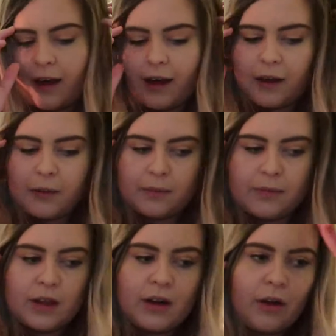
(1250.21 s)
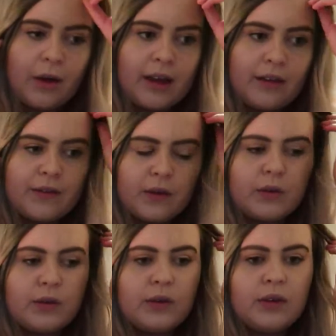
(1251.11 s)
You know, if
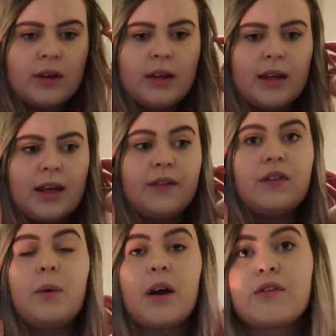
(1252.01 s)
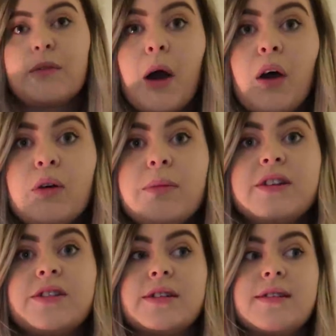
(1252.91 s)
you work from home,
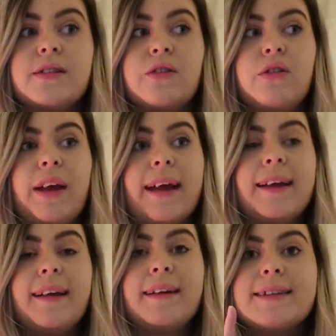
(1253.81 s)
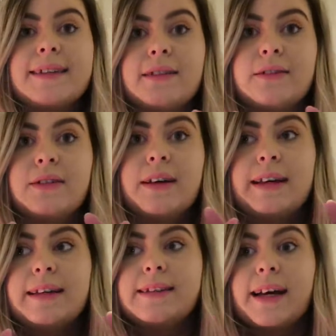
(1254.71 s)
then just create a nice little
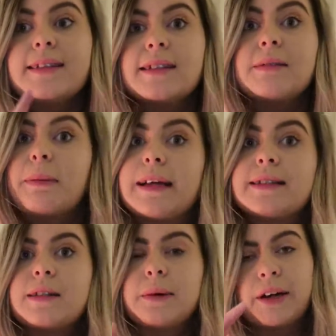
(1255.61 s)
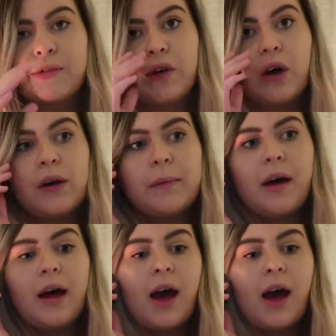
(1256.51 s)
desk space to work from.